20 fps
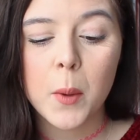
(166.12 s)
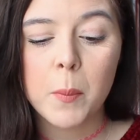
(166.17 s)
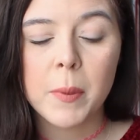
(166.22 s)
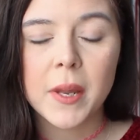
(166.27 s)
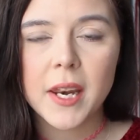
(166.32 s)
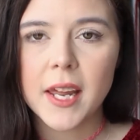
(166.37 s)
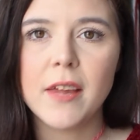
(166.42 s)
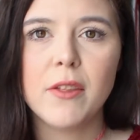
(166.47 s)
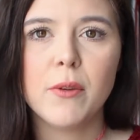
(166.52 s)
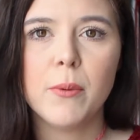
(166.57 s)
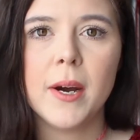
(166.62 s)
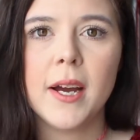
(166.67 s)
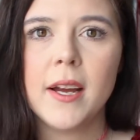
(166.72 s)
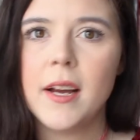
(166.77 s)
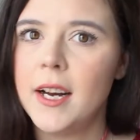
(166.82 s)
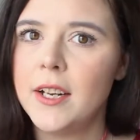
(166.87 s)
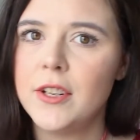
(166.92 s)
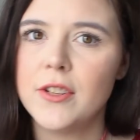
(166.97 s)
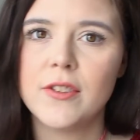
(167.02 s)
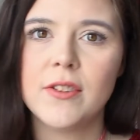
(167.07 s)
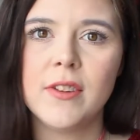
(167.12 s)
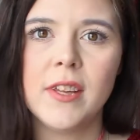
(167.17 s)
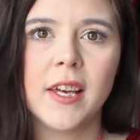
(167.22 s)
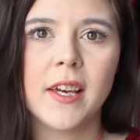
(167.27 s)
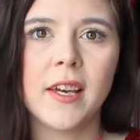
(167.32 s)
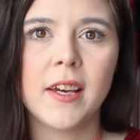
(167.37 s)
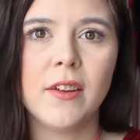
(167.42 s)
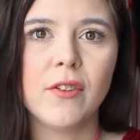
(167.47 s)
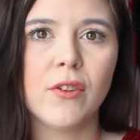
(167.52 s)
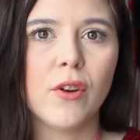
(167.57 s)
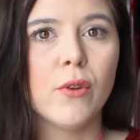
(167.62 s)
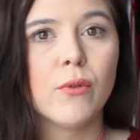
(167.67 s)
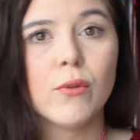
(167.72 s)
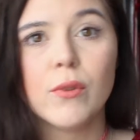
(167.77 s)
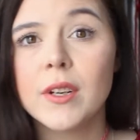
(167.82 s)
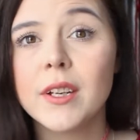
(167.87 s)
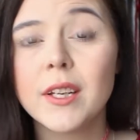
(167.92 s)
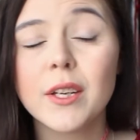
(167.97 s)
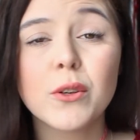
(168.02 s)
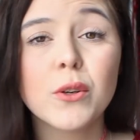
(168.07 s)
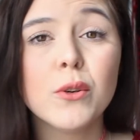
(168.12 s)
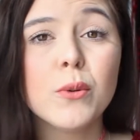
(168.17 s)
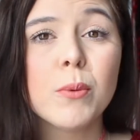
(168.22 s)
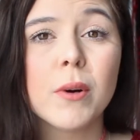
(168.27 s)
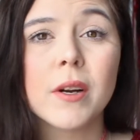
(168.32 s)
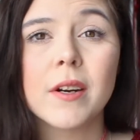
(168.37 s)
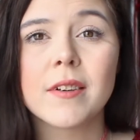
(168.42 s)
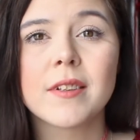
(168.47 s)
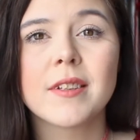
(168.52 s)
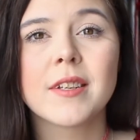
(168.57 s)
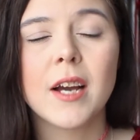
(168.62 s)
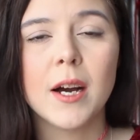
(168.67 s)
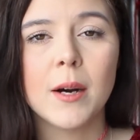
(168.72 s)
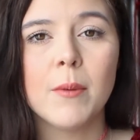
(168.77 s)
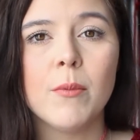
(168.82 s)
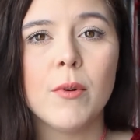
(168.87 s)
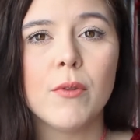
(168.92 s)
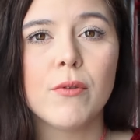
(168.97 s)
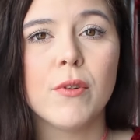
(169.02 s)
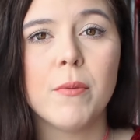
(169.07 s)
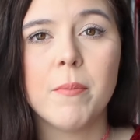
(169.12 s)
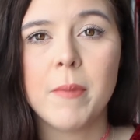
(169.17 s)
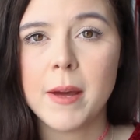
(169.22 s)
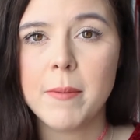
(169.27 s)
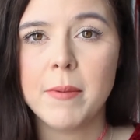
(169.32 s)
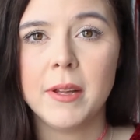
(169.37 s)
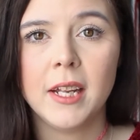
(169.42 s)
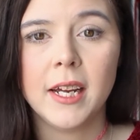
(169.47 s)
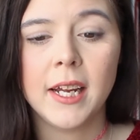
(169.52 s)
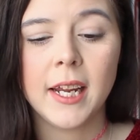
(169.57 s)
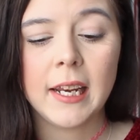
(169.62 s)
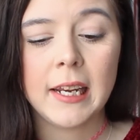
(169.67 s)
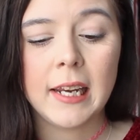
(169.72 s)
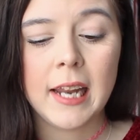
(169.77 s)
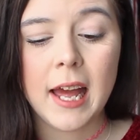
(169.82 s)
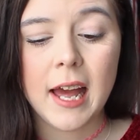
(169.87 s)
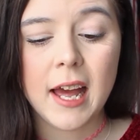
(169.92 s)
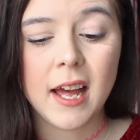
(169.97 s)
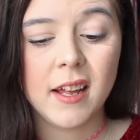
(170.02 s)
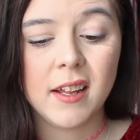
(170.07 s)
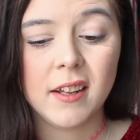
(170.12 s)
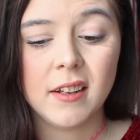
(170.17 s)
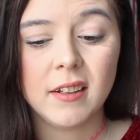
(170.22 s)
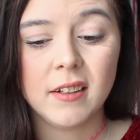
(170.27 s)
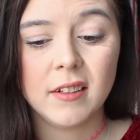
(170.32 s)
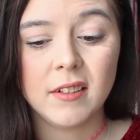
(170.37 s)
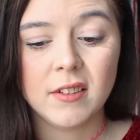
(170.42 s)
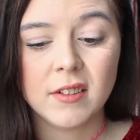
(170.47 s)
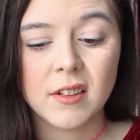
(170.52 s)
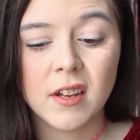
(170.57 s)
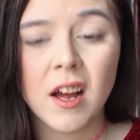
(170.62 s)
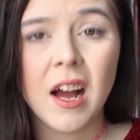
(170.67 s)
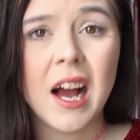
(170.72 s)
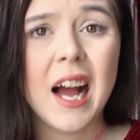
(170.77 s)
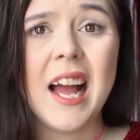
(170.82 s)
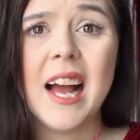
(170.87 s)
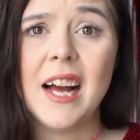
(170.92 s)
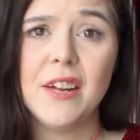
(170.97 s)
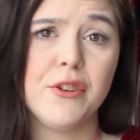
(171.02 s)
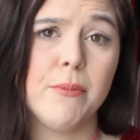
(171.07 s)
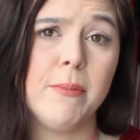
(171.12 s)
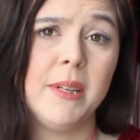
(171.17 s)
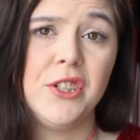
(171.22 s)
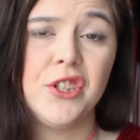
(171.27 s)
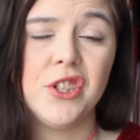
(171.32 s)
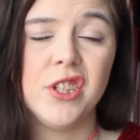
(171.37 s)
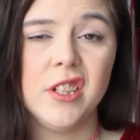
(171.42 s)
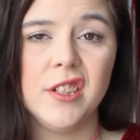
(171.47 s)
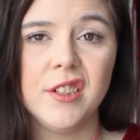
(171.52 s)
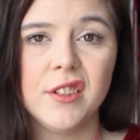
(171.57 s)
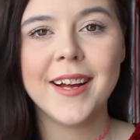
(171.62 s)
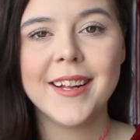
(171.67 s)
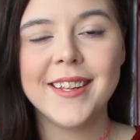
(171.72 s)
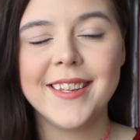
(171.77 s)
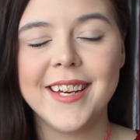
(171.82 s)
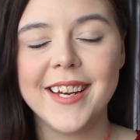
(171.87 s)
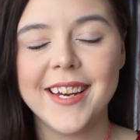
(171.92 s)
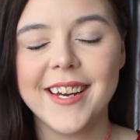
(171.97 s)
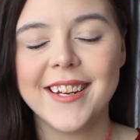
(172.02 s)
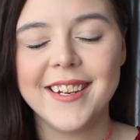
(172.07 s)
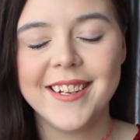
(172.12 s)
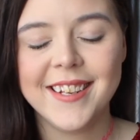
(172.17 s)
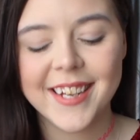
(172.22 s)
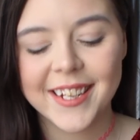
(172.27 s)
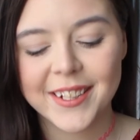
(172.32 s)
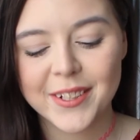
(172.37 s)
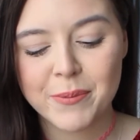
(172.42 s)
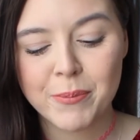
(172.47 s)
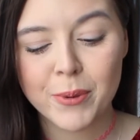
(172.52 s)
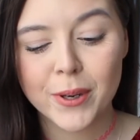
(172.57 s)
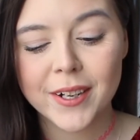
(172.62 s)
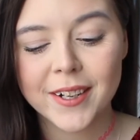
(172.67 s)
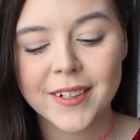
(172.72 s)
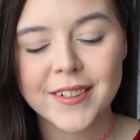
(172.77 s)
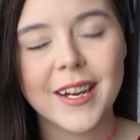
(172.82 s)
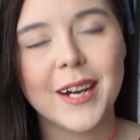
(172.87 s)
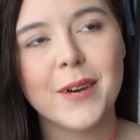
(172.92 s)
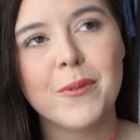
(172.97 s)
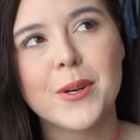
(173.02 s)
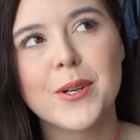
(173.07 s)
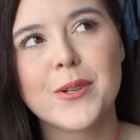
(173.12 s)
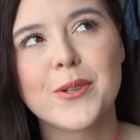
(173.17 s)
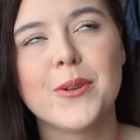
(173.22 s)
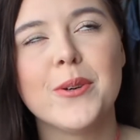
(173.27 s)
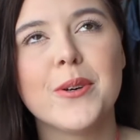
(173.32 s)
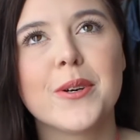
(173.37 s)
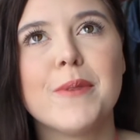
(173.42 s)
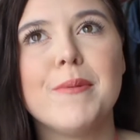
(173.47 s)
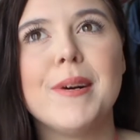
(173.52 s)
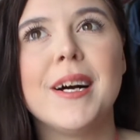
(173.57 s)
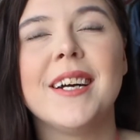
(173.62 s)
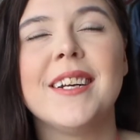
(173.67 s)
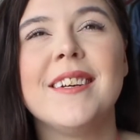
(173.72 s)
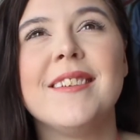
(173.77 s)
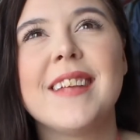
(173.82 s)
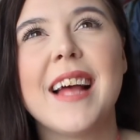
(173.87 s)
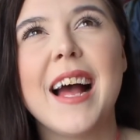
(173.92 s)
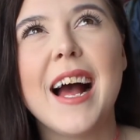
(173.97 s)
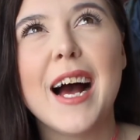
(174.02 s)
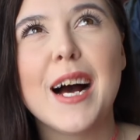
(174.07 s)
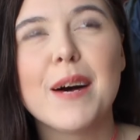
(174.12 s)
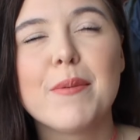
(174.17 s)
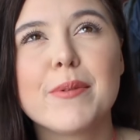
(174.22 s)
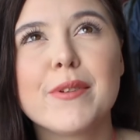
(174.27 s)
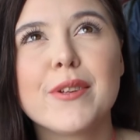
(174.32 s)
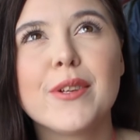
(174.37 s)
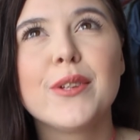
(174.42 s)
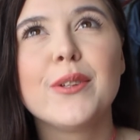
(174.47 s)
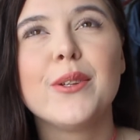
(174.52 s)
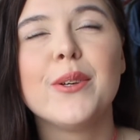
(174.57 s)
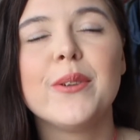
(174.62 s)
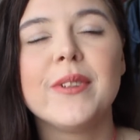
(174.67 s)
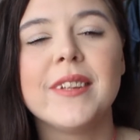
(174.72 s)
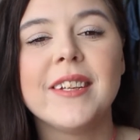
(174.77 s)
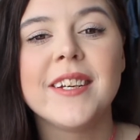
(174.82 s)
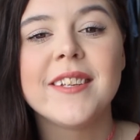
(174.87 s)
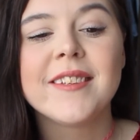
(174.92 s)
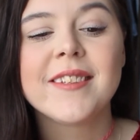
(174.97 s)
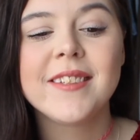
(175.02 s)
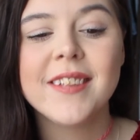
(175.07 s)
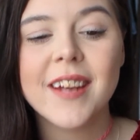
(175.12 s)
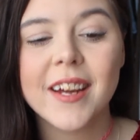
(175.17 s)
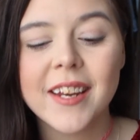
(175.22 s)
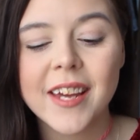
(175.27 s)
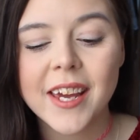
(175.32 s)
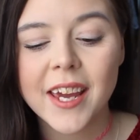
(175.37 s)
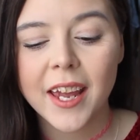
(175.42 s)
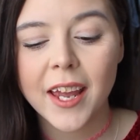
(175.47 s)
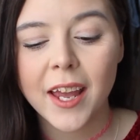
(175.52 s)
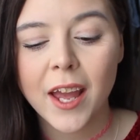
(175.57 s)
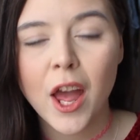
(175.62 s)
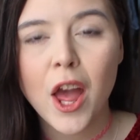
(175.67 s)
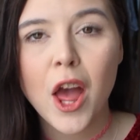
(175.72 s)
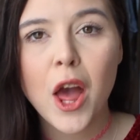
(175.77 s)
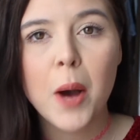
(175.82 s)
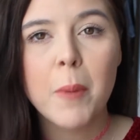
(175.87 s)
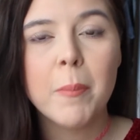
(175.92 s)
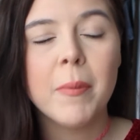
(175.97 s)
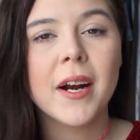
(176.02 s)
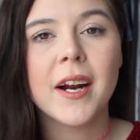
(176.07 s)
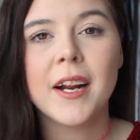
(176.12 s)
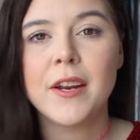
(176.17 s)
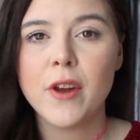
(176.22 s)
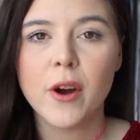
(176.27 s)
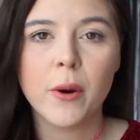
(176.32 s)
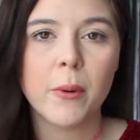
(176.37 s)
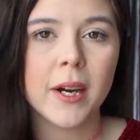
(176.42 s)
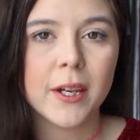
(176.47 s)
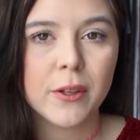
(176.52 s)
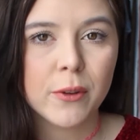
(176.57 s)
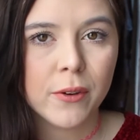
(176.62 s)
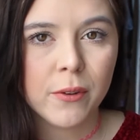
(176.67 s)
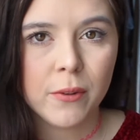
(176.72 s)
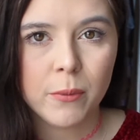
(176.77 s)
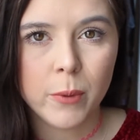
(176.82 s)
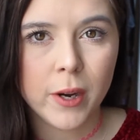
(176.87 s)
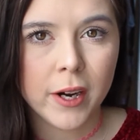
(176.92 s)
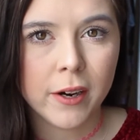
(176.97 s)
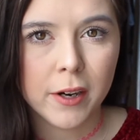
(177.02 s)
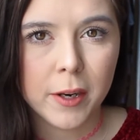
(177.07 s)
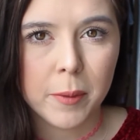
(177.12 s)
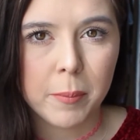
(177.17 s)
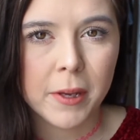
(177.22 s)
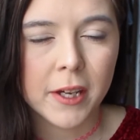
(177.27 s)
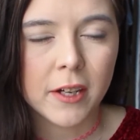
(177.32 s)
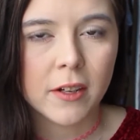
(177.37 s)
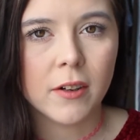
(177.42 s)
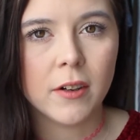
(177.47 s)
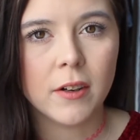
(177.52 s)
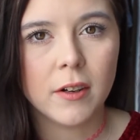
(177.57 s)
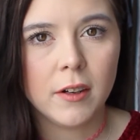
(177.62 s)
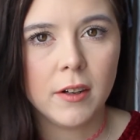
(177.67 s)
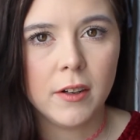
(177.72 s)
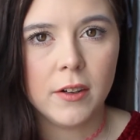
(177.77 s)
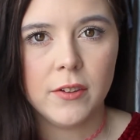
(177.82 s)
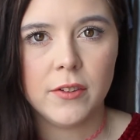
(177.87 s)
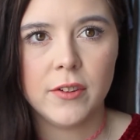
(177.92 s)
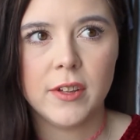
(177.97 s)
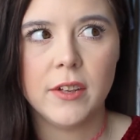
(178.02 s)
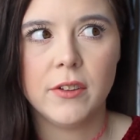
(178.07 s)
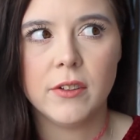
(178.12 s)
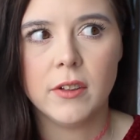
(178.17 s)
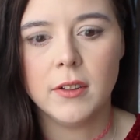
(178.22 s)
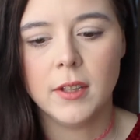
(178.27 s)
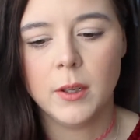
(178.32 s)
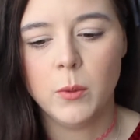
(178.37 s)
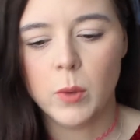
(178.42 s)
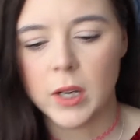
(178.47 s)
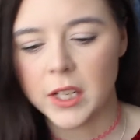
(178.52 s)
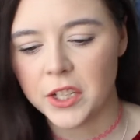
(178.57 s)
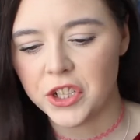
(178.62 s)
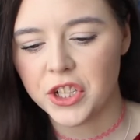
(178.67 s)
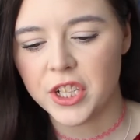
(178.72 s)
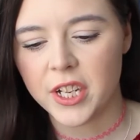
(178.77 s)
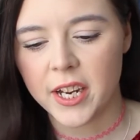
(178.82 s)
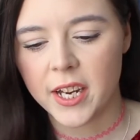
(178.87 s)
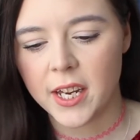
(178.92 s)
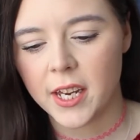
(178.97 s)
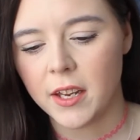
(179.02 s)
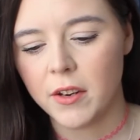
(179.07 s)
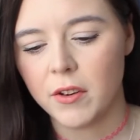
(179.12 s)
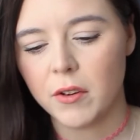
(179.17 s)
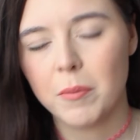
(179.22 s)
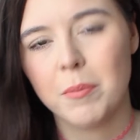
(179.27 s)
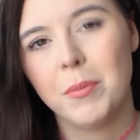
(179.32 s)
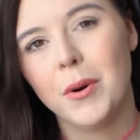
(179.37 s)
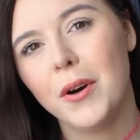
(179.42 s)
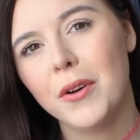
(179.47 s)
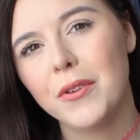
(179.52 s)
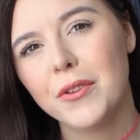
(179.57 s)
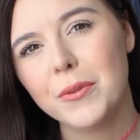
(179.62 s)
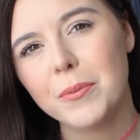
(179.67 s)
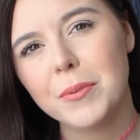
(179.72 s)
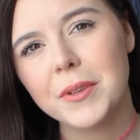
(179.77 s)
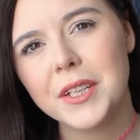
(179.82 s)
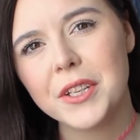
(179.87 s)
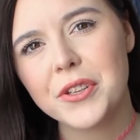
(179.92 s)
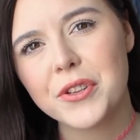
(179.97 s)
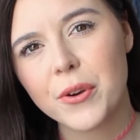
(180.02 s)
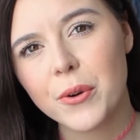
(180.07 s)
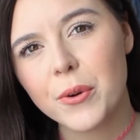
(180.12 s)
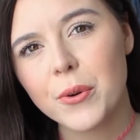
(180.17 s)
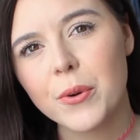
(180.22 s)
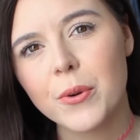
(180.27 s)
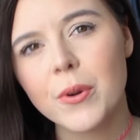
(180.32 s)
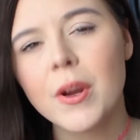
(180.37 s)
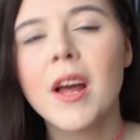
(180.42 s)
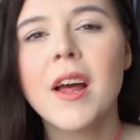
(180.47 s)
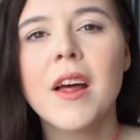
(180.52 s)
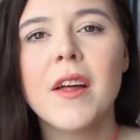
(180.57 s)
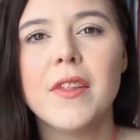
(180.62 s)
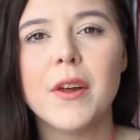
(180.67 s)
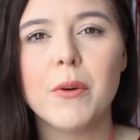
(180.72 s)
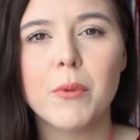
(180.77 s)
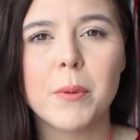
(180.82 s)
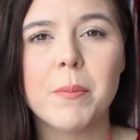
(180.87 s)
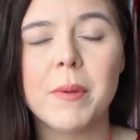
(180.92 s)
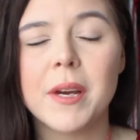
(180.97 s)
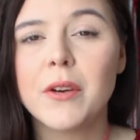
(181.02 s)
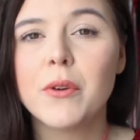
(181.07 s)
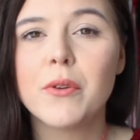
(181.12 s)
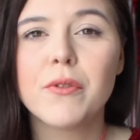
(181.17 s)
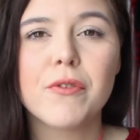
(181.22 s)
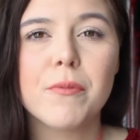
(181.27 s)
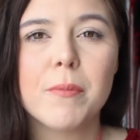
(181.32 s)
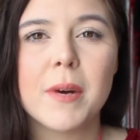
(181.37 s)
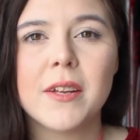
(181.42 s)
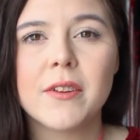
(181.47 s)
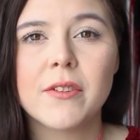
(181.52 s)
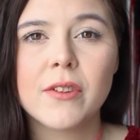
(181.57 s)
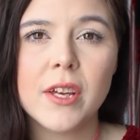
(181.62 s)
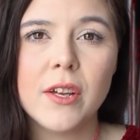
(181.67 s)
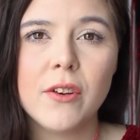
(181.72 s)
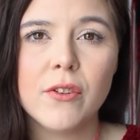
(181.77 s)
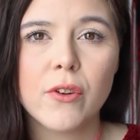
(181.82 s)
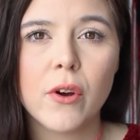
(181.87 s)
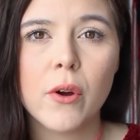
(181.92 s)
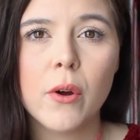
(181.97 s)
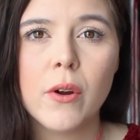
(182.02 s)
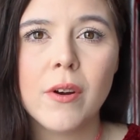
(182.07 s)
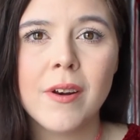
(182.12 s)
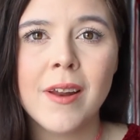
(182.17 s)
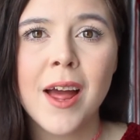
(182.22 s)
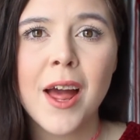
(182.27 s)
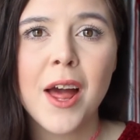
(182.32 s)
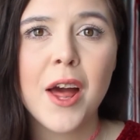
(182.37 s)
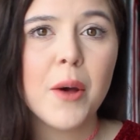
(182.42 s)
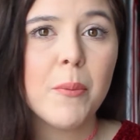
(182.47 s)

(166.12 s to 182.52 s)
But either way, I just think it's a really cool product to come from Maybelline and I had to mention it. The next product I want to talk about is absolutely stunning, but I know I couldn't wear it because there's only one shade, possibly two, that would be good for my skin tone.